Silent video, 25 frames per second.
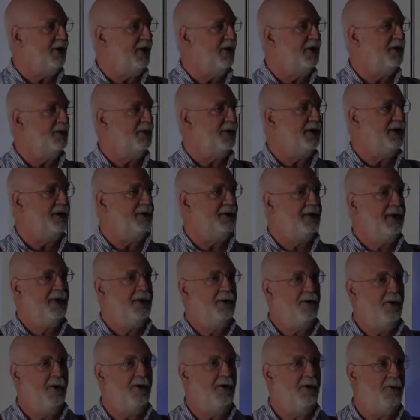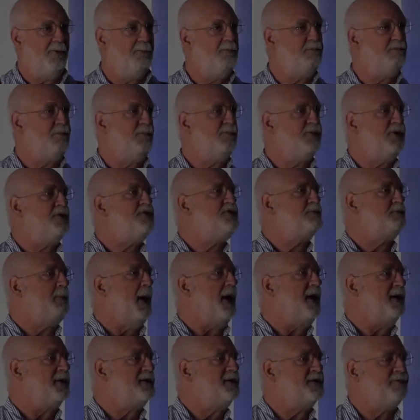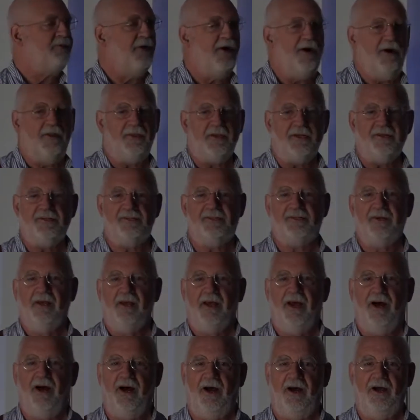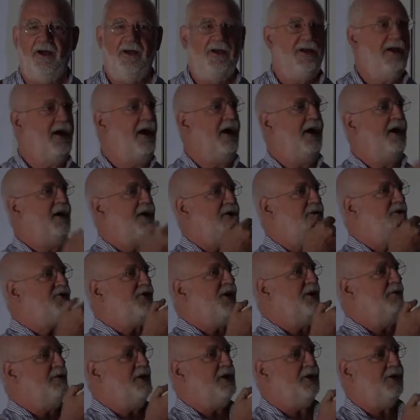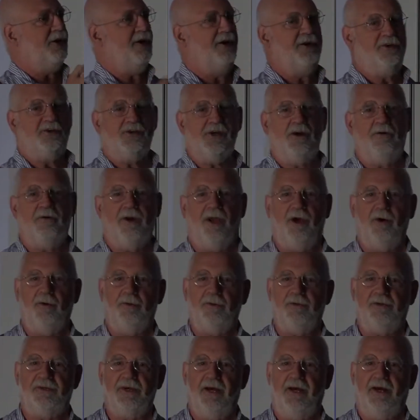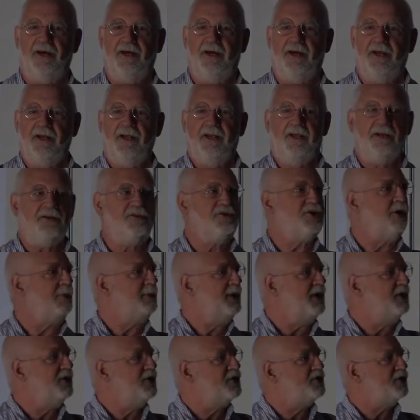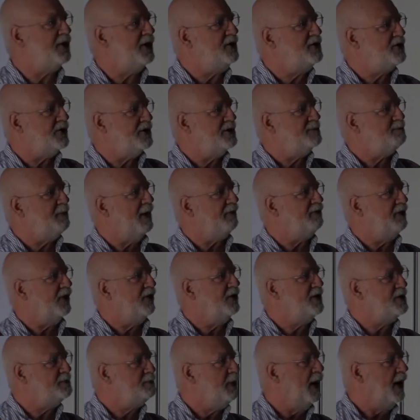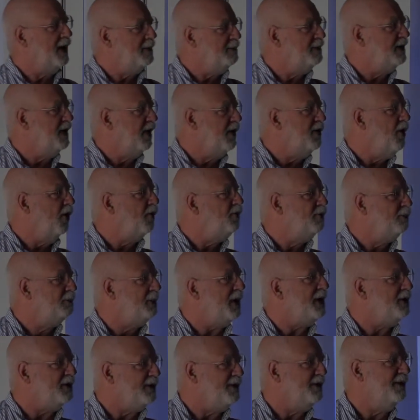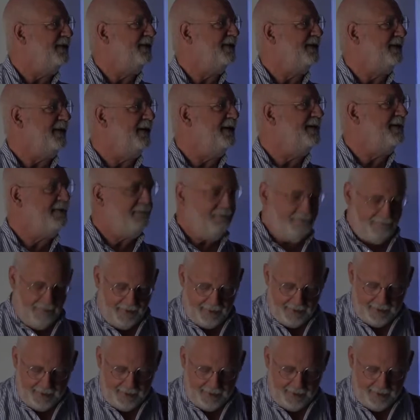know, or Bruce Bairnsfather's cheery old Tommy in the trenches puffing on his pipe, you know, old Bill, yeah.